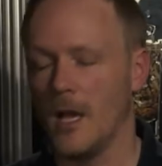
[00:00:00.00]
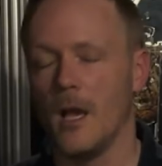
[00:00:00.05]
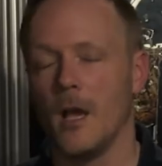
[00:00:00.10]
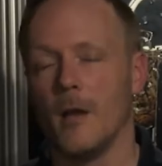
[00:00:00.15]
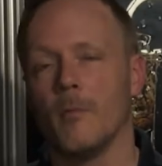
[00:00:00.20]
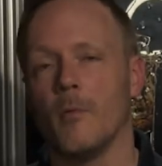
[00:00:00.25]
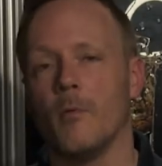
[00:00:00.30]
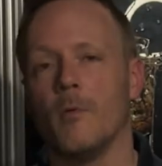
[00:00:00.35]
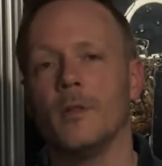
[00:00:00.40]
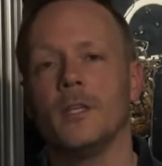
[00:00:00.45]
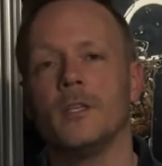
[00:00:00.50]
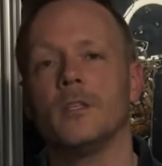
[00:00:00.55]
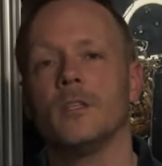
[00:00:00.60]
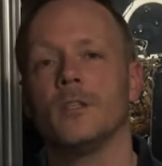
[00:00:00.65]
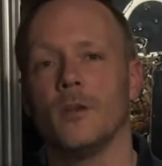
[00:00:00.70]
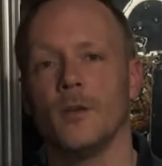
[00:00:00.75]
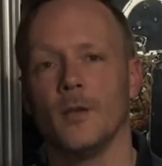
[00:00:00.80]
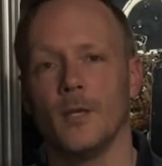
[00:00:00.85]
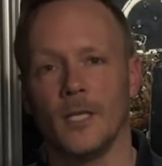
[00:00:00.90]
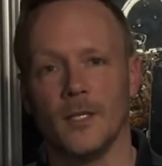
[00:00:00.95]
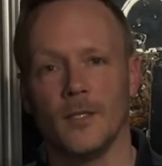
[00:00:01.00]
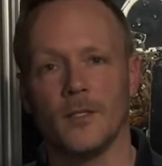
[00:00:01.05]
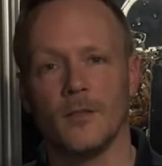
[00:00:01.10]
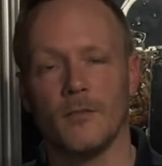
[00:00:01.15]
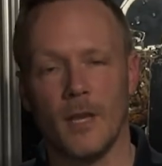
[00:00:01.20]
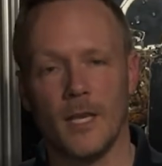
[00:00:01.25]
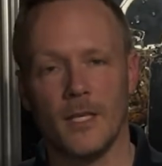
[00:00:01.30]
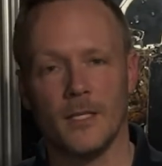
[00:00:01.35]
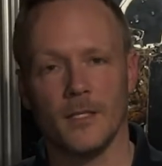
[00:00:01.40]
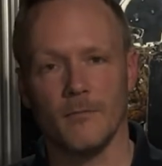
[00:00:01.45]
But what this is doing is
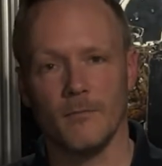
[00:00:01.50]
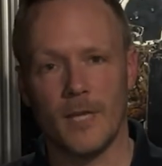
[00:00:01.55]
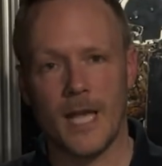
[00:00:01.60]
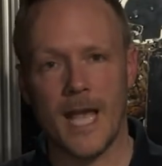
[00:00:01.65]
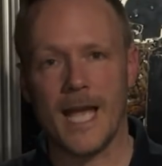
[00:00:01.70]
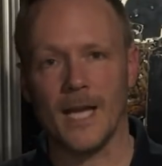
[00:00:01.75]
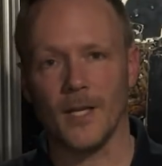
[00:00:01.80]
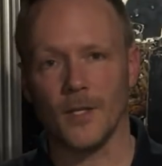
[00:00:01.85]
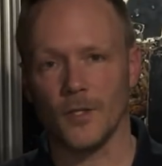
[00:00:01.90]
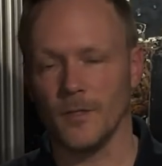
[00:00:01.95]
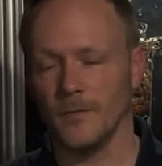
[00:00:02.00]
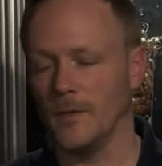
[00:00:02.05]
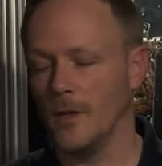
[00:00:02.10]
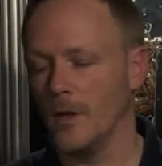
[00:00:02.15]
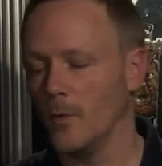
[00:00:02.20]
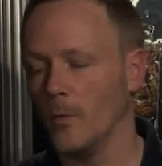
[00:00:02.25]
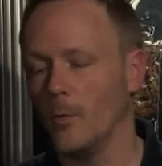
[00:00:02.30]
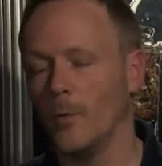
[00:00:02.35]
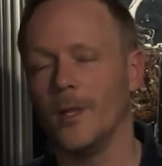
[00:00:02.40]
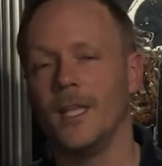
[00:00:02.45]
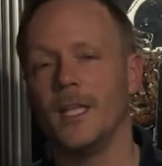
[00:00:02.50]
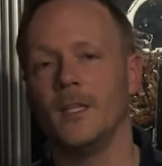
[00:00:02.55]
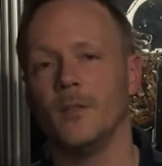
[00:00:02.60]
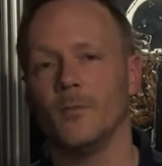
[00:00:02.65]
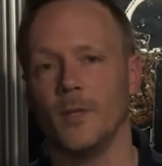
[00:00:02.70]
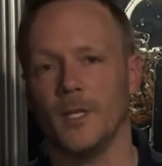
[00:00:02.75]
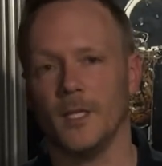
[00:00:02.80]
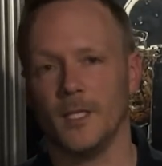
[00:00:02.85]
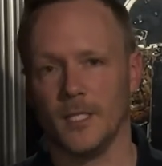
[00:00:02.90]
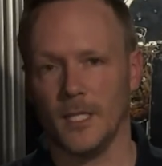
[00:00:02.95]
creating reaction within the
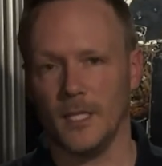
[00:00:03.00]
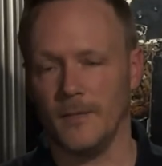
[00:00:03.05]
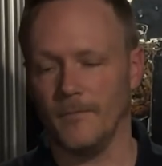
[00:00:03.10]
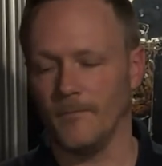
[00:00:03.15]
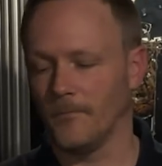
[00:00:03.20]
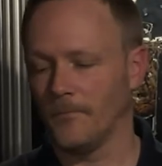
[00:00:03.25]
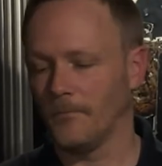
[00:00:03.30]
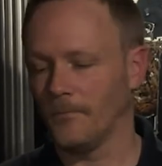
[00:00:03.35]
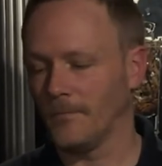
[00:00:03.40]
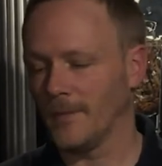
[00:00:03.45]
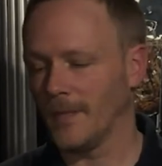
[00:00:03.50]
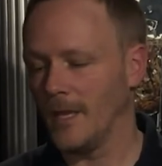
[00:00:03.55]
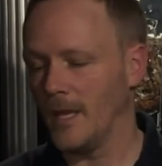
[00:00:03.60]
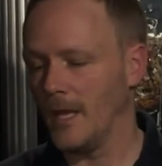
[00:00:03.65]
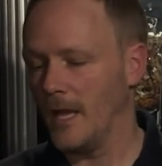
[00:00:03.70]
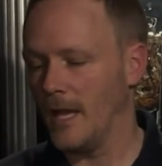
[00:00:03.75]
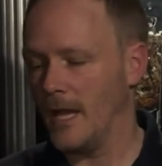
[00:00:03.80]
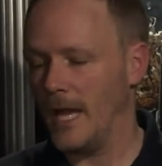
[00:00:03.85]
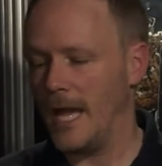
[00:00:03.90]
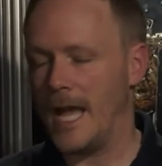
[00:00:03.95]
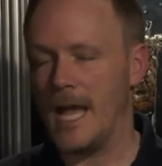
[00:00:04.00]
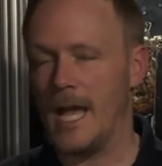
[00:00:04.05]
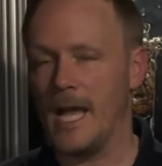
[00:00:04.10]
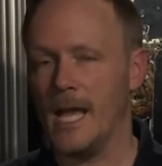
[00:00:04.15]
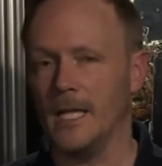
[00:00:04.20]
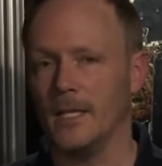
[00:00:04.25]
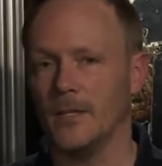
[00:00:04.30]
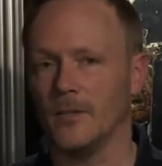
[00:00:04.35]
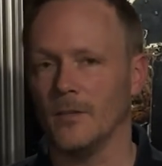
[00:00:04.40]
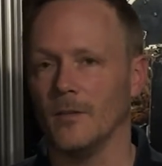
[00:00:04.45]
whiskey.
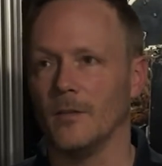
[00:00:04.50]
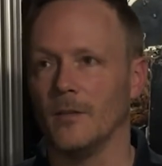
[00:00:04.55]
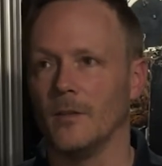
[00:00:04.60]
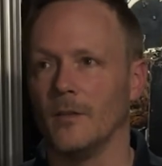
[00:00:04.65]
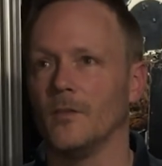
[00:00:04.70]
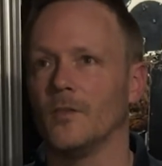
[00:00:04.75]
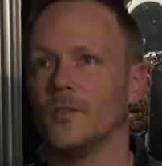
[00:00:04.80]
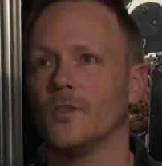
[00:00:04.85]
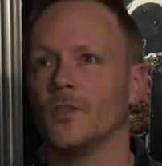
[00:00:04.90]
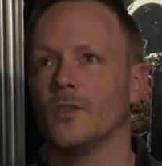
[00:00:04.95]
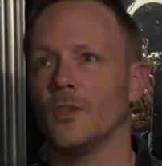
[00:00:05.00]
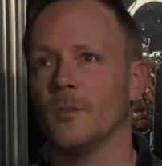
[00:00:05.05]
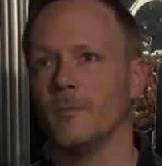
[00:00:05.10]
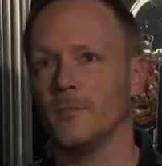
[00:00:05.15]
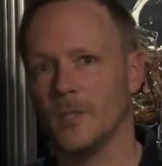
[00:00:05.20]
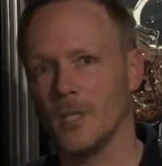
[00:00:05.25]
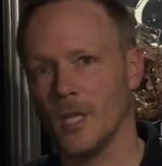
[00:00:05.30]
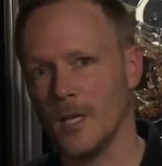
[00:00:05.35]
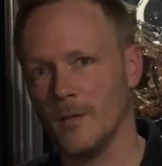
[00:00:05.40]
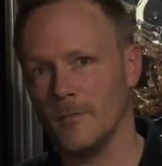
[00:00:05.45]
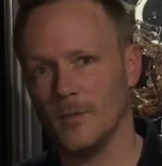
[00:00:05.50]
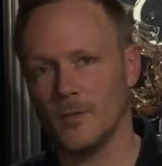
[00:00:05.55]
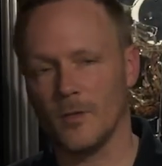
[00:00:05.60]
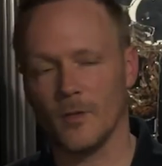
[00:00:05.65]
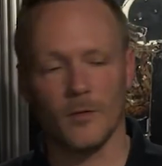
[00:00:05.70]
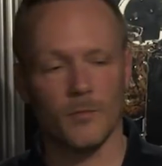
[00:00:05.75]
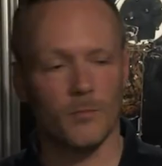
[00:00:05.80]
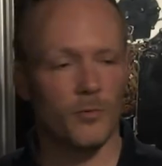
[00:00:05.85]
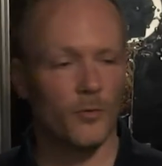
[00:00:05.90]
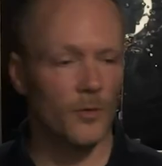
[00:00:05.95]
And sometimes
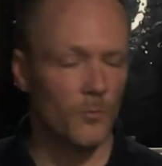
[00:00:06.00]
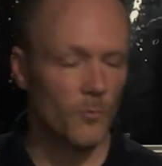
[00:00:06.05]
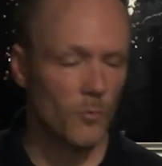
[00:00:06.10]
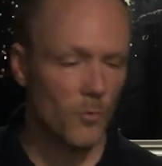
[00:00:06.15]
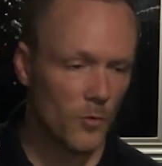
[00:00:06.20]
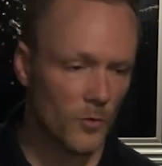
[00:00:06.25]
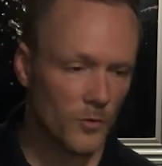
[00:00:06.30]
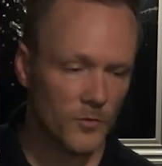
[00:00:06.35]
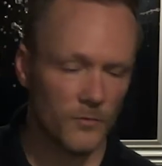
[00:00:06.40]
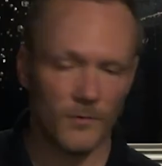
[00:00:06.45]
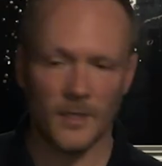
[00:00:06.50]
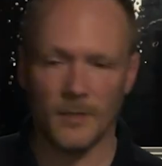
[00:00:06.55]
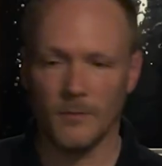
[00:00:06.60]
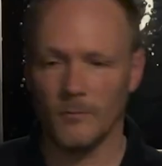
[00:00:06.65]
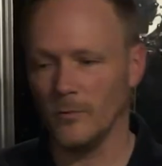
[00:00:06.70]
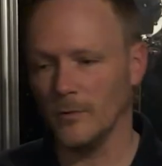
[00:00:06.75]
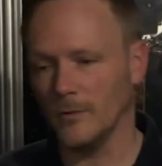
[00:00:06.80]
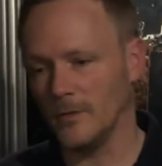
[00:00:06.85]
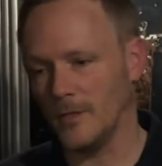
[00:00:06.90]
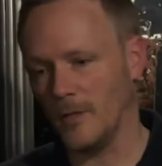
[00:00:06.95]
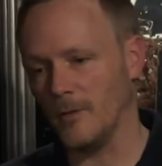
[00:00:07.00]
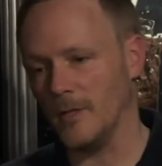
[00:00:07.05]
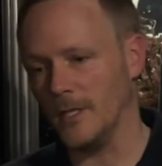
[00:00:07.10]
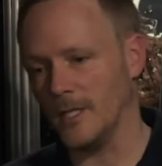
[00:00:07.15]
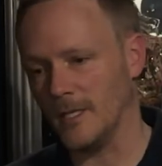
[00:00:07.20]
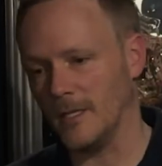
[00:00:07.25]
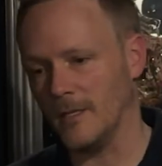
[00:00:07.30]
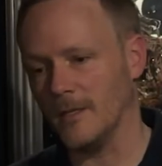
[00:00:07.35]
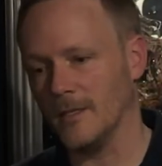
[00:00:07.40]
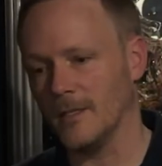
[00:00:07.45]
putting water in will do it,
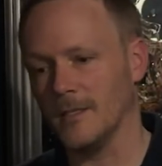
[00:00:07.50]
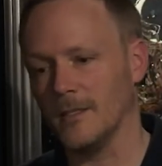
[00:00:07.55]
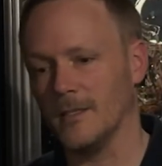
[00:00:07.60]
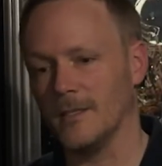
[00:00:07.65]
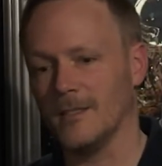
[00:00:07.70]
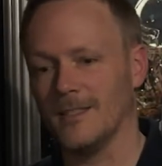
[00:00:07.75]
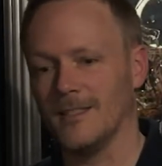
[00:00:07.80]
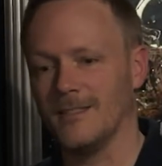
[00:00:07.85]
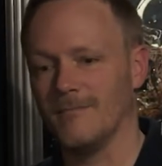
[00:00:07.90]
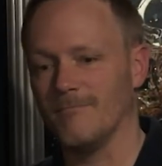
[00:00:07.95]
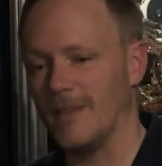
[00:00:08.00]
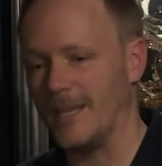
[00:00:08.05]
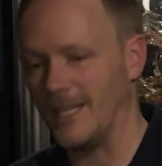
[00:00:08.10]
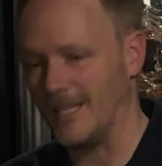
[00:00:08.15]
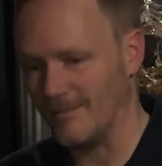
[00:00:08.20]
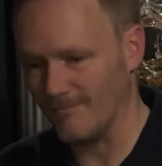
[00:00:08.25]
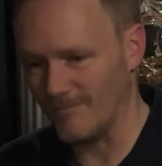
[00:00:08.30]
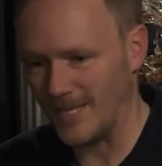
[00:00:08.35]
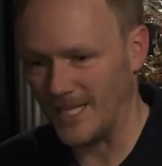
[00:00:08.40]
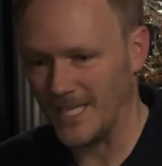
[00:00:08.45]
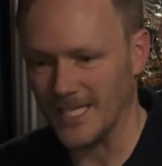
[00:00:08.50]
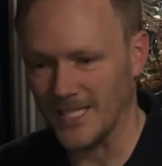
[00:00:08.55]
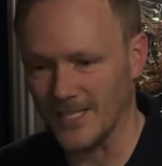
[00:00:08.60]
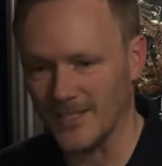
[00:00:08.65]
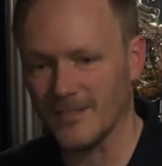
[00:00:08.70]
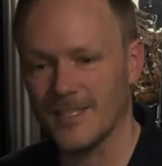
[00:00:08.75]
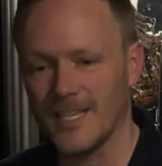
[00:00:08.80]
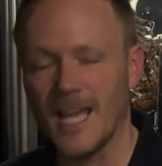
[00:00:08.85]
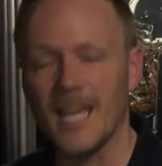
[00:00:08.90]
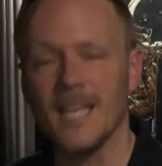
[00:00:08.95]
make it
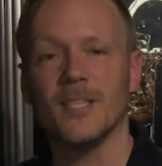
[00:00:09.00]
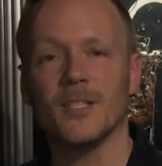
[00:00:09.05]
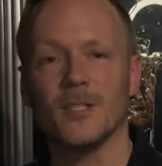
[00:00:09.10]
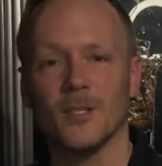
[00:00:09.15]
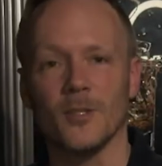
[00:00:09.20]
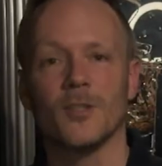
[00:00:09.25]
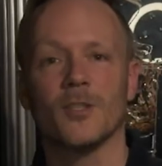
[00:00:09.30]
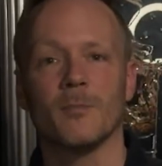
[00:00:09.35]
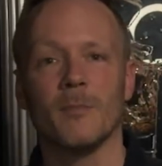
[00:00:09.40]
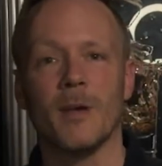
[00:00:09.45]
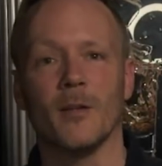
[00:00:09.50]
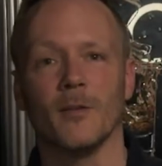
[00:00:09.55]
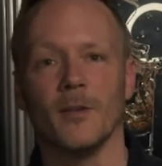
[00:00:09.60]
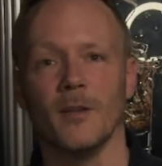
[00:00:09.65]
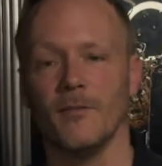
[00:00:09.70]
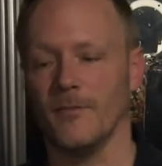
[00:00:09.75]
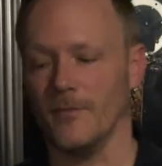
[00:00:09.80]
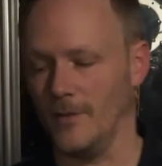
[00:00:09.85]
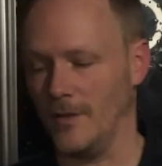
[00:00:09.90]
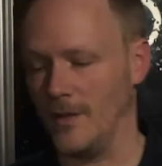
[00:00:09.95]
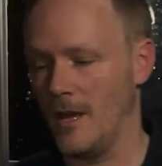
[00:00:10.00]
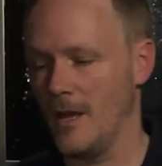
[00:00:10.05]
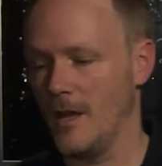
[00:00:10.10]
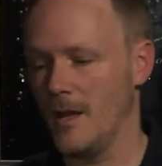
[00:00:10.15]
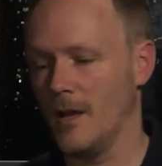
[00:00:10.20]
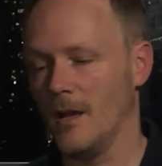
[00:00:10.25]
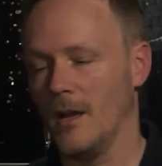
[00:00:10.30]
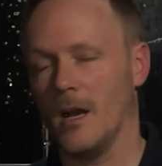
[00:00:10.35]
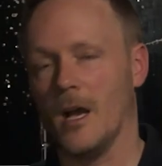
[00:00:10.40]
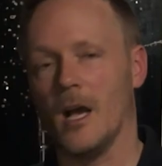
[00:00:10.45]
taste and smell different.
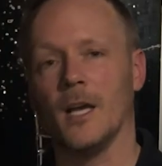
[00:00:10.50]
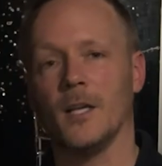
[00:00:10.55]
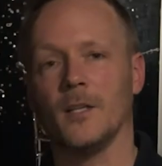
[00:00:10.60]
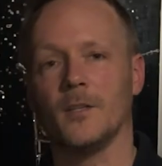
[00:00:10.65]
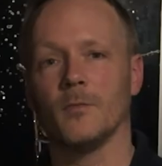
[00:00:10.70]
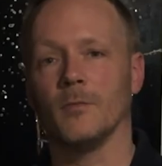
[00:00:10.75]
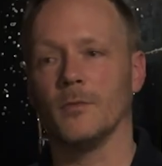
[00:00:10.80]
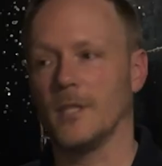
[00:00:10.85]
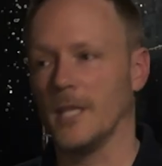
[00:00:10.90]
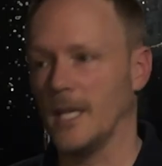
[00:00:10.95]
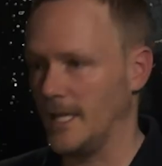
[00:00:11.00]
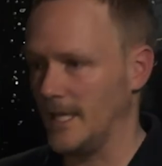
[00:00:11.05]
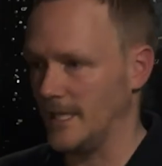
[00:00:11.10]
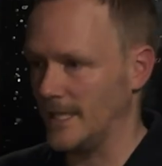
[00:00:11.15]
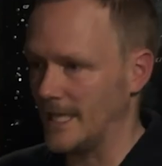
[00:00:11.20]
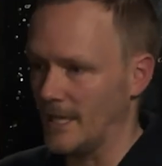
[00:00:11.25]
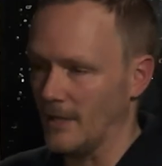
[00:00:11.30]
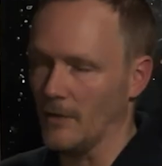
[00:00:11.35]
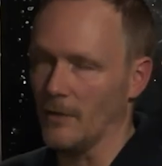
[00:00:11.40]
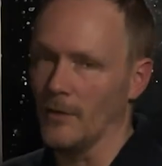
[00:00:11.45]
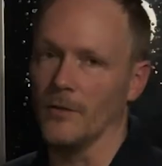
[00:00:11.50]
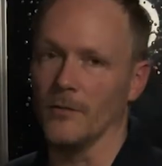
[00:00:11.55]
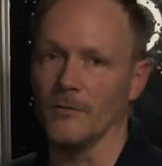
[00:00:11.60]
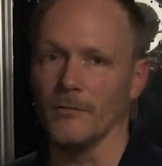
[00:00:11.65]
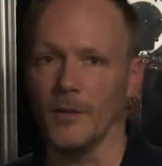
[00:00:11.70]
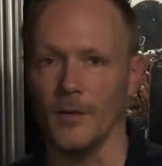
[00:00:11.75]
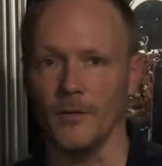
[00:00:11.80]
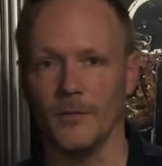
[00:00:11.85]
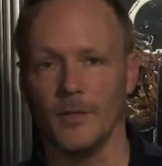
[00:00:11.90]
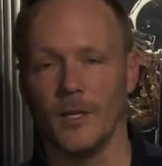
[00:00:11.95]
Ice will take it down another
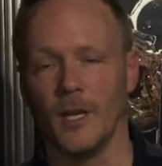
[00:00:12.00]
road.